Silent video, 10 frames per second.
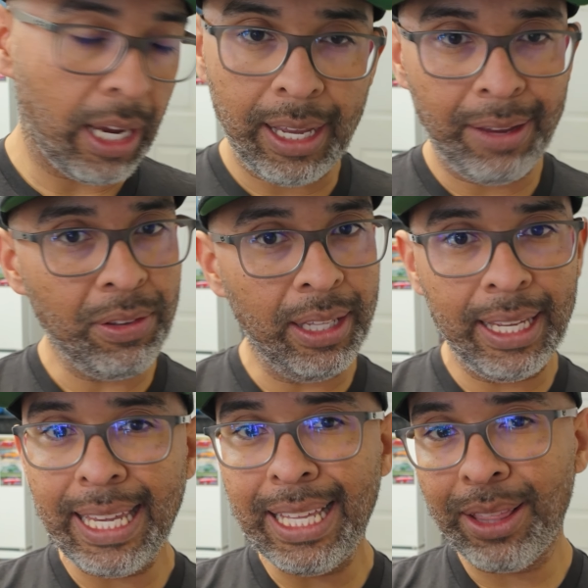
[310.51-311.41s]
I feel like
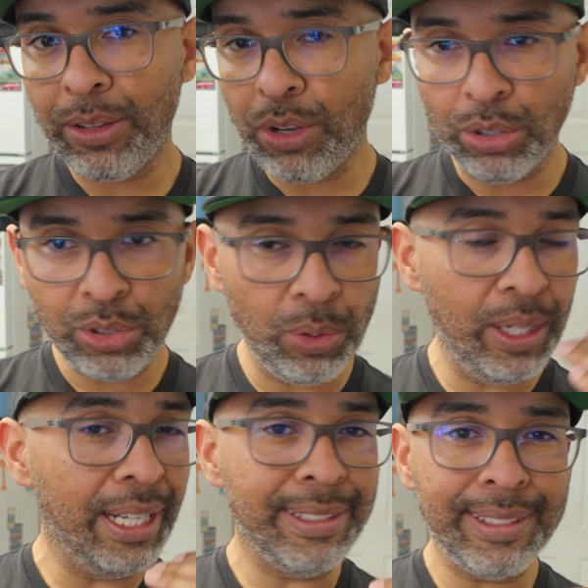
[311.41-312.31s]
he goes through
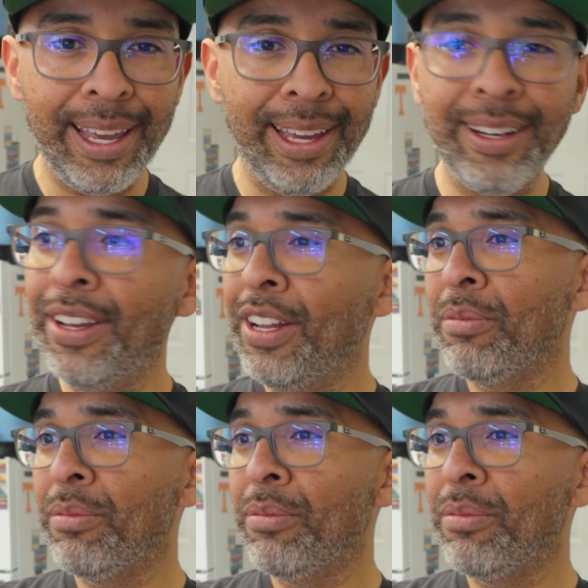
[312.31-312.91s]
it in his head